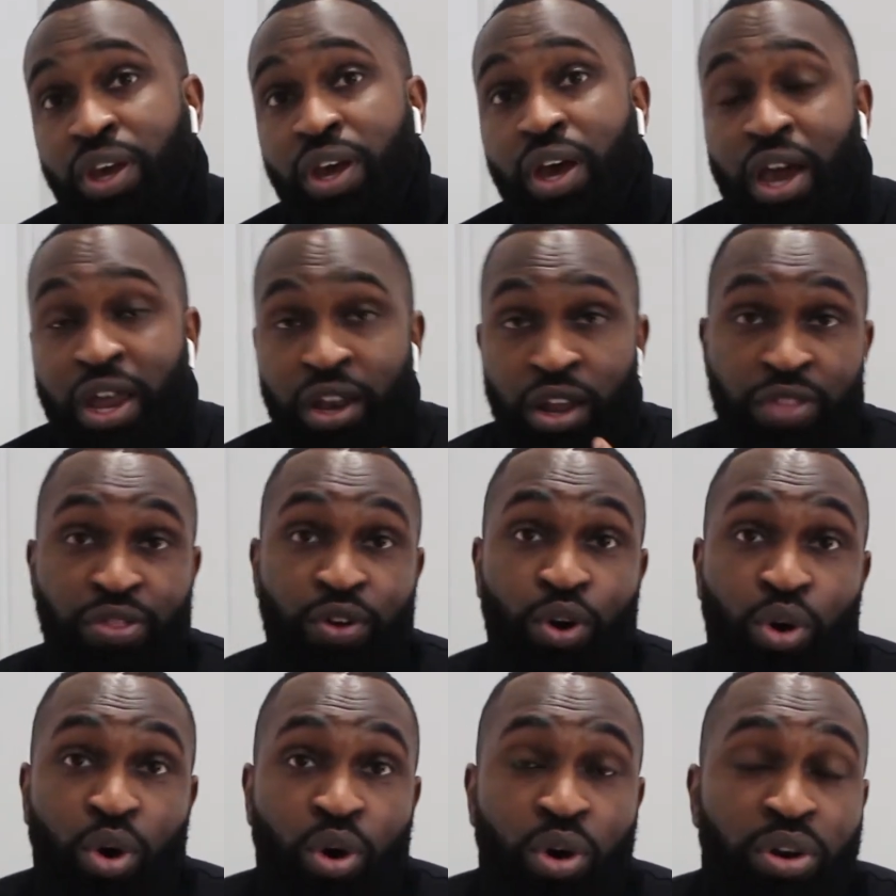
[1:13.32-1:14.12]

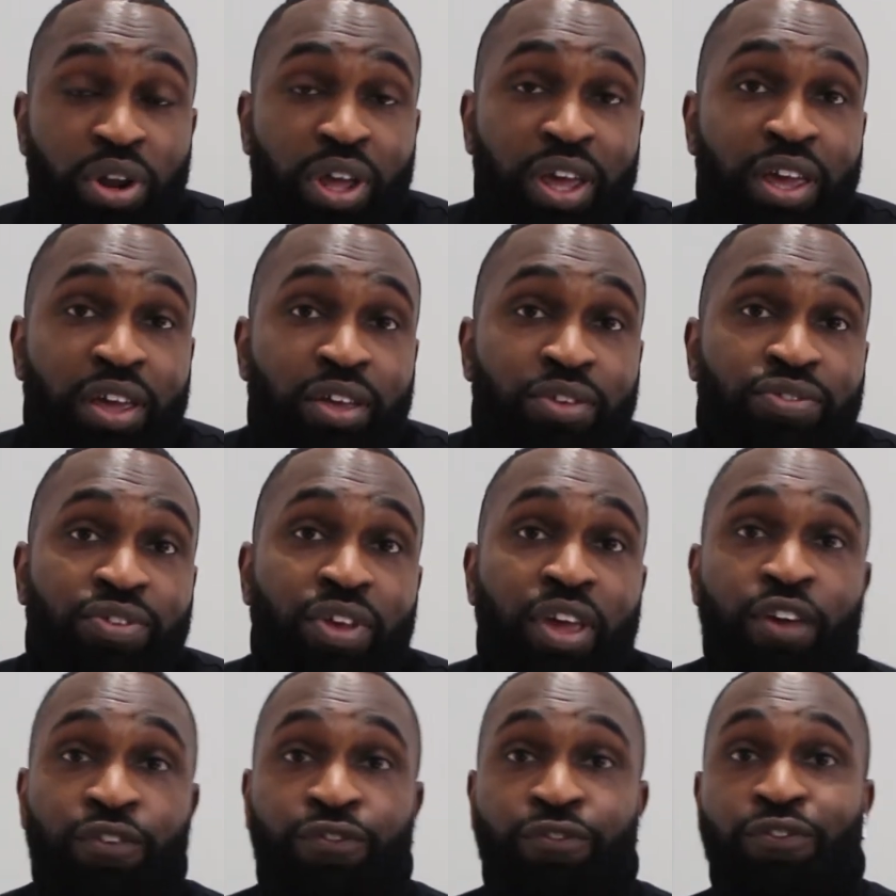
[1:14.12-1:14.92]
Another con
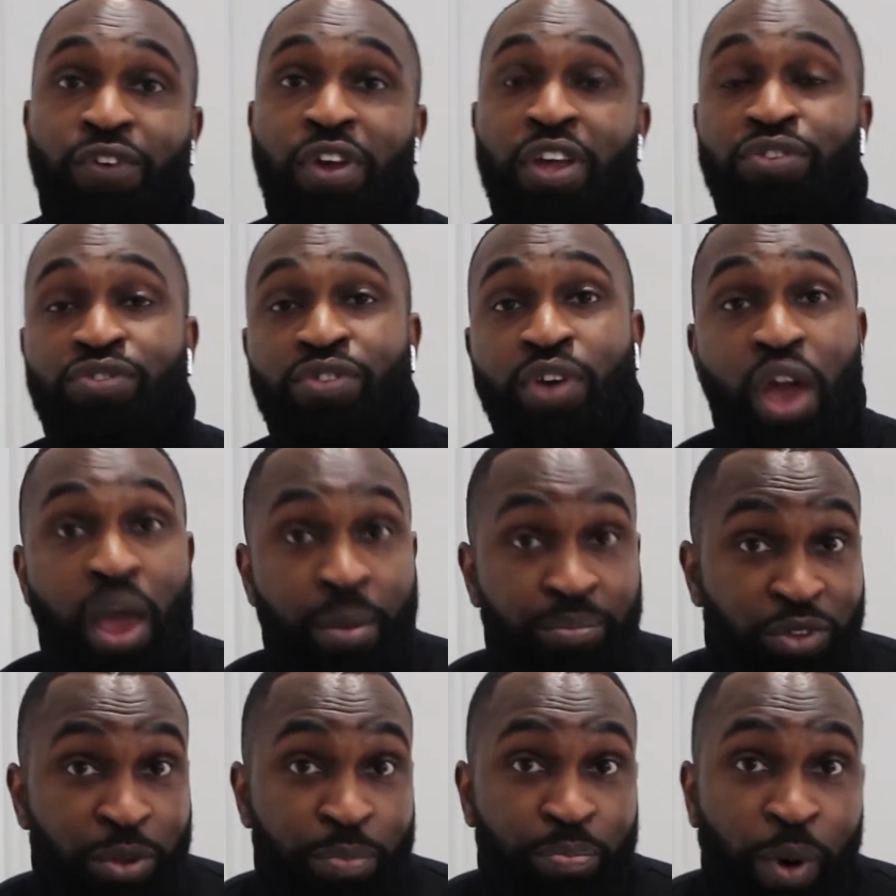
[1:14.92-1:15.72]
is if it's an
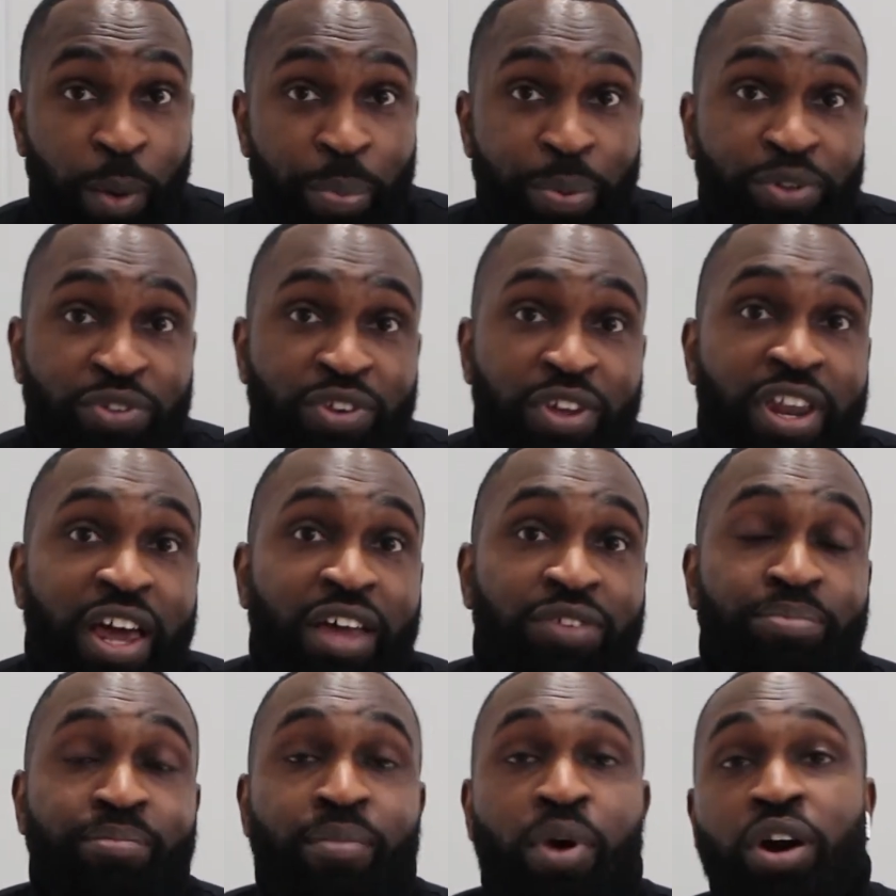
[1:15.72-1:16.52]
empty property
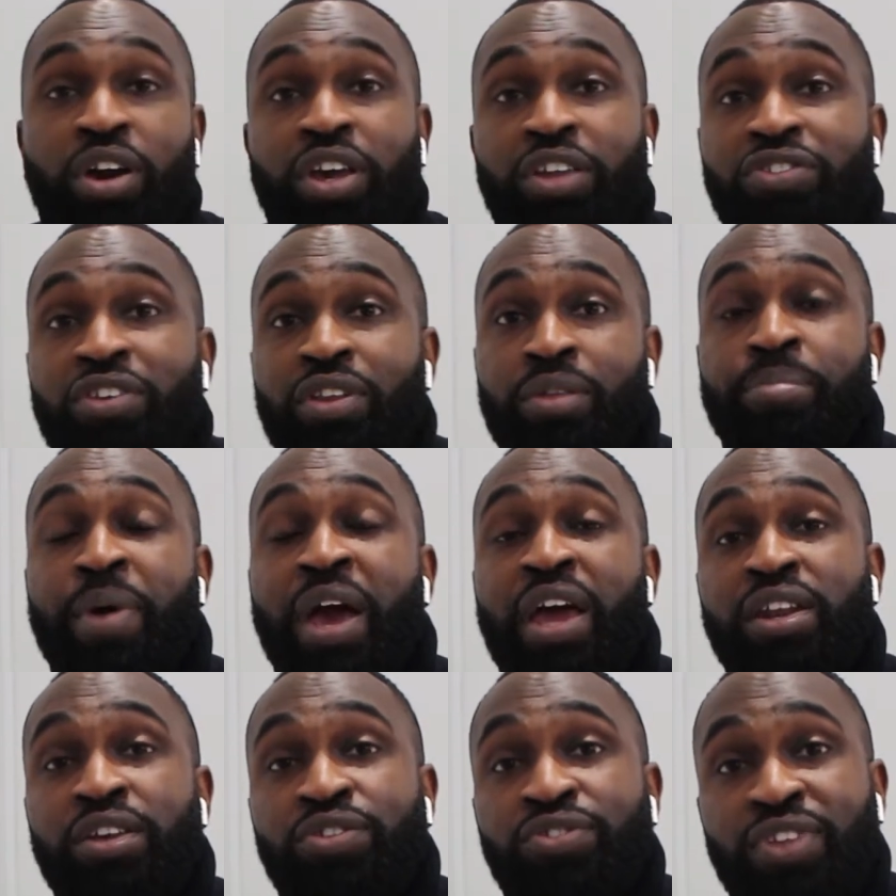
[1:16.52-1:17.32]
that's marketed
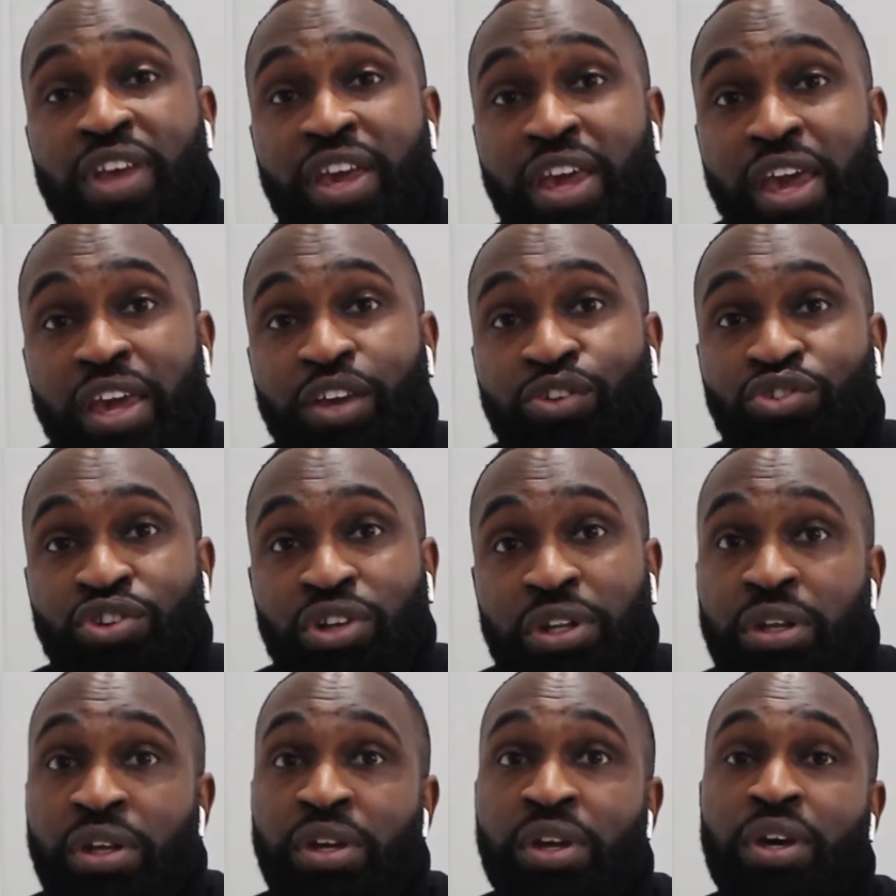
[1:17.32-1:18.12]
by an estate
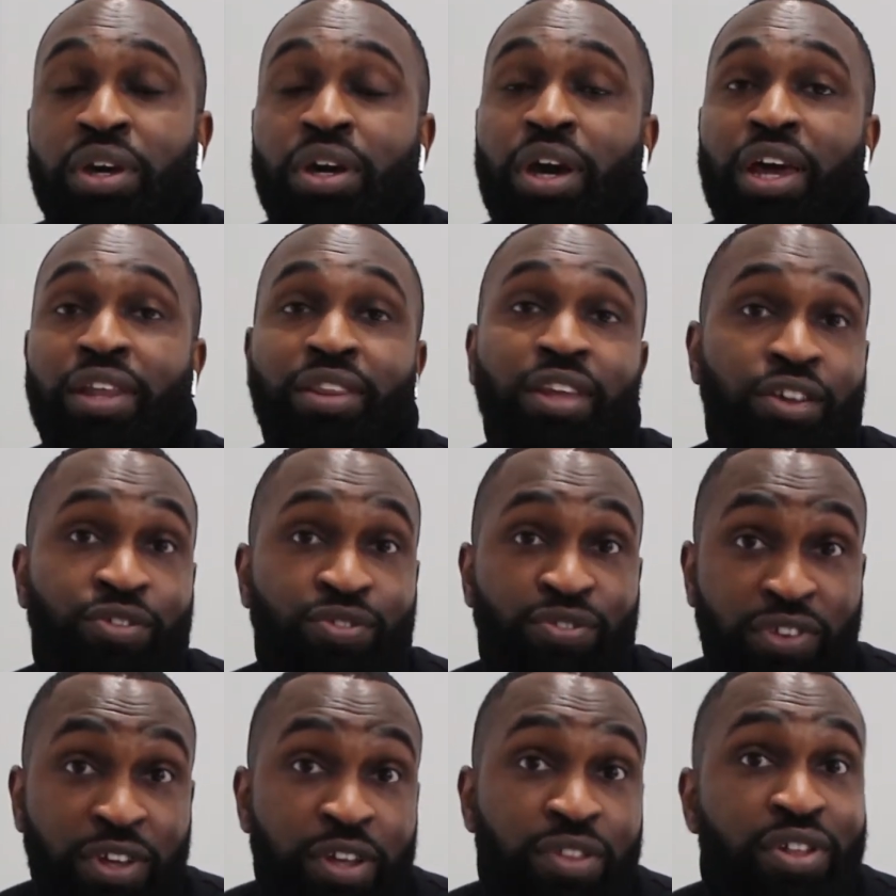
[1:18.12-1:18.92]
agent and they
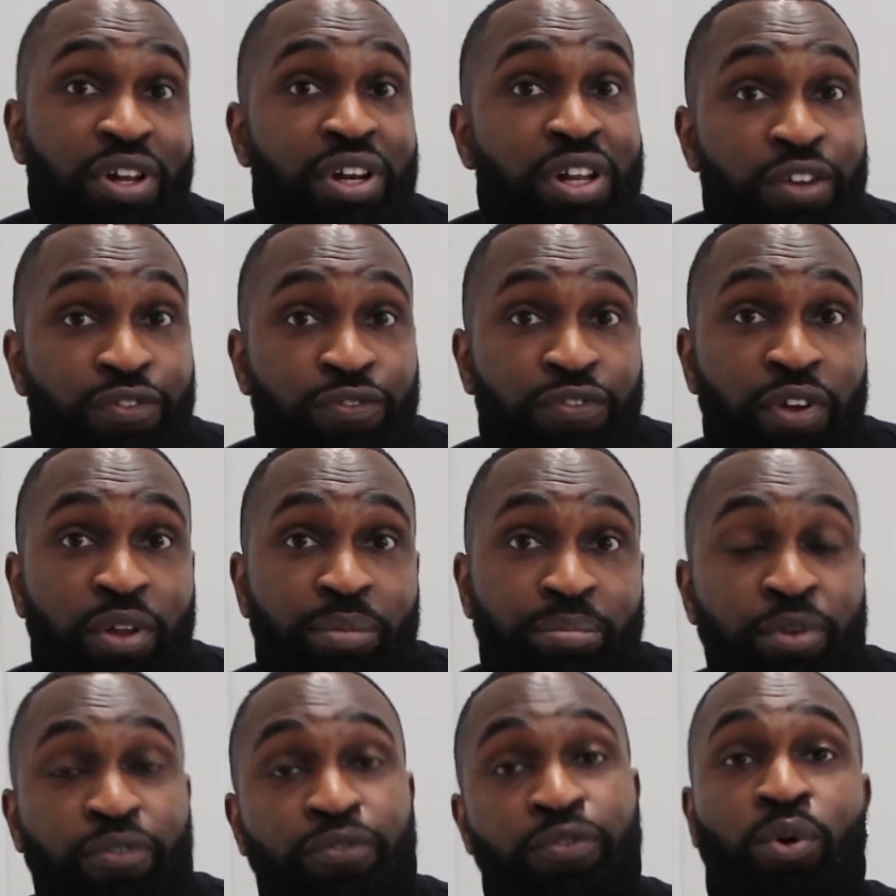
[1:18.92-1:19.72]
see the
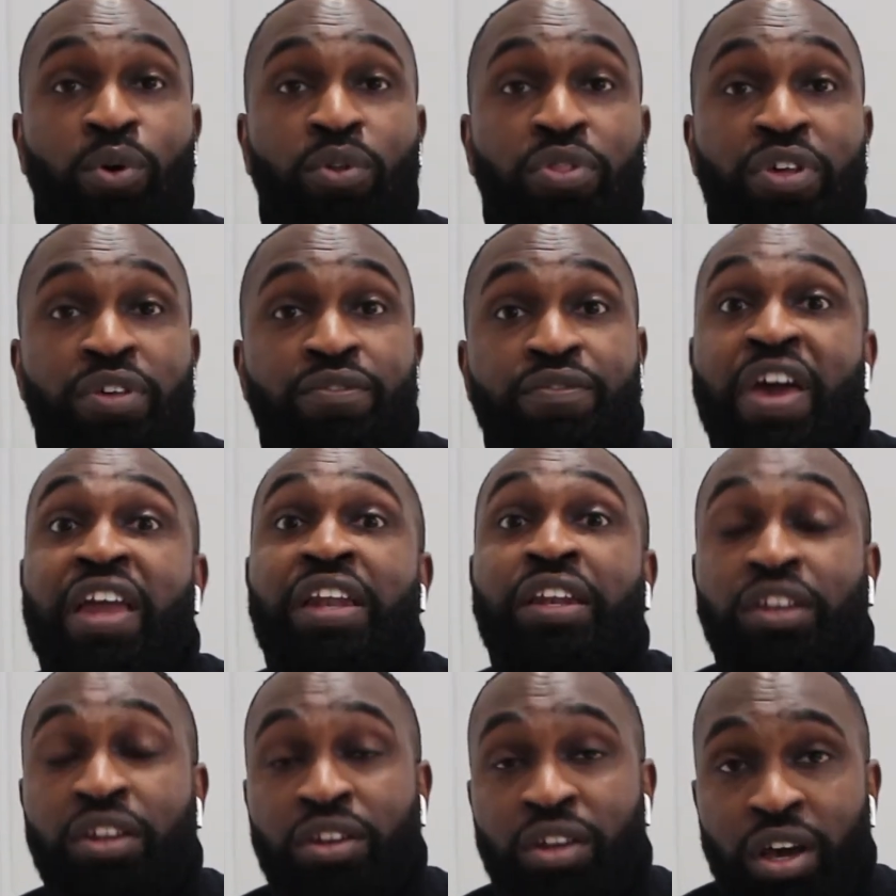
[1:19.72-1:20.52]
leaflet before the
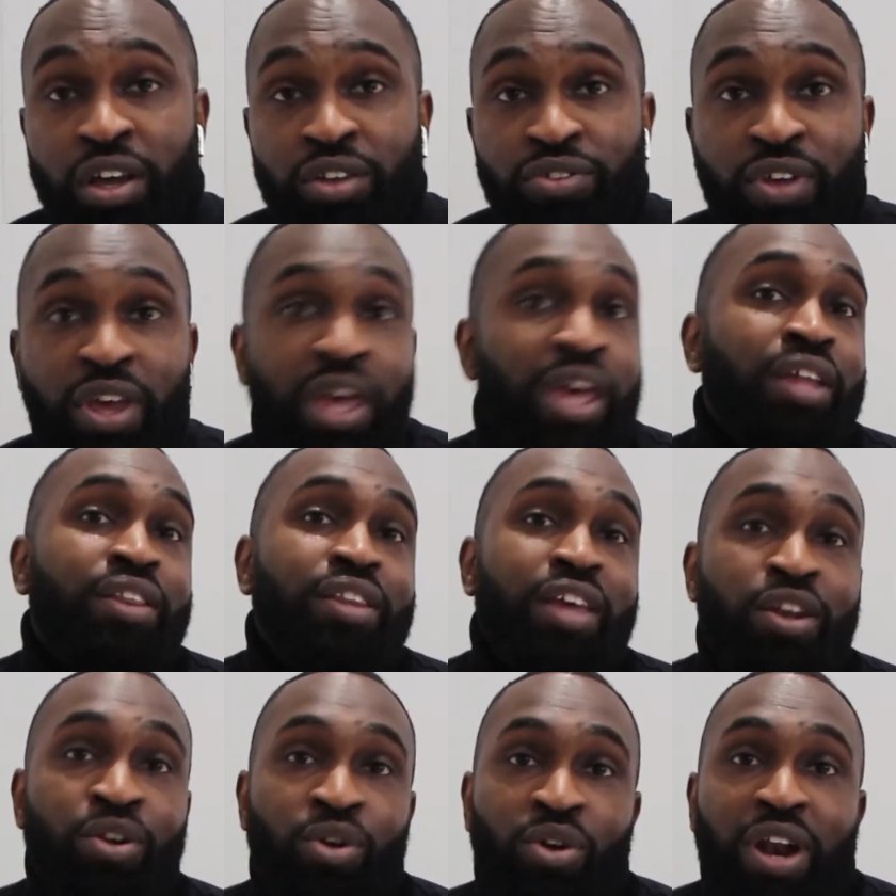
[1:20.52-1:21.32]
vendor does,
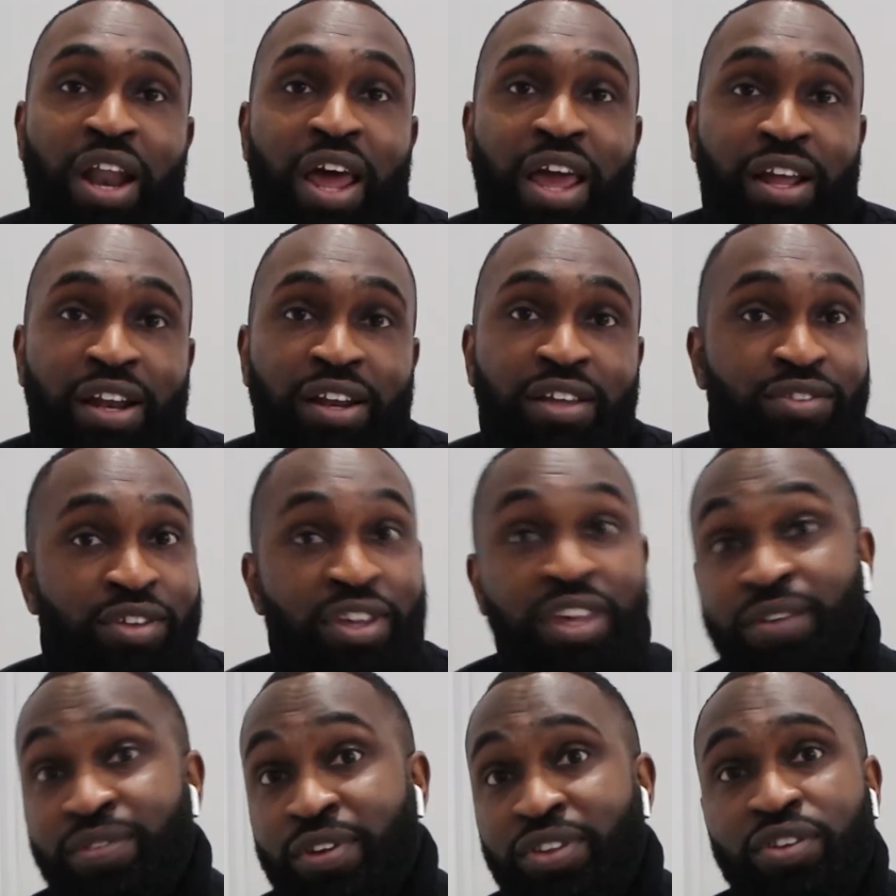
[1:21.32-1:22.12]
they're not likely to
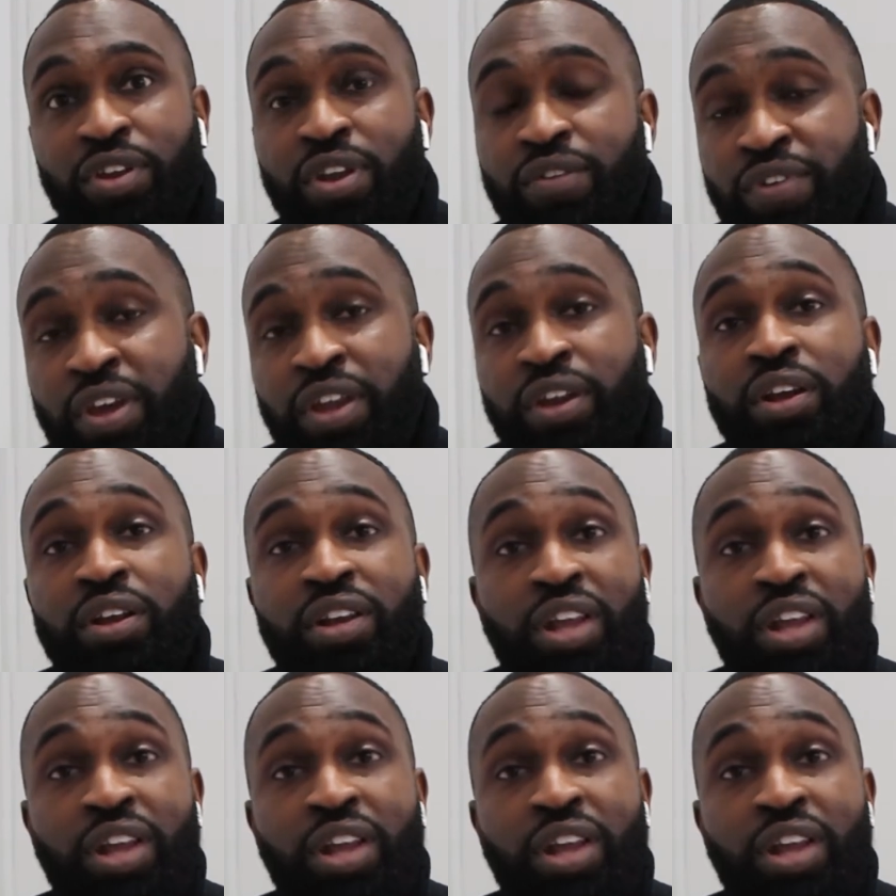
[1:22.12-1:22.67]
give it to the vendor.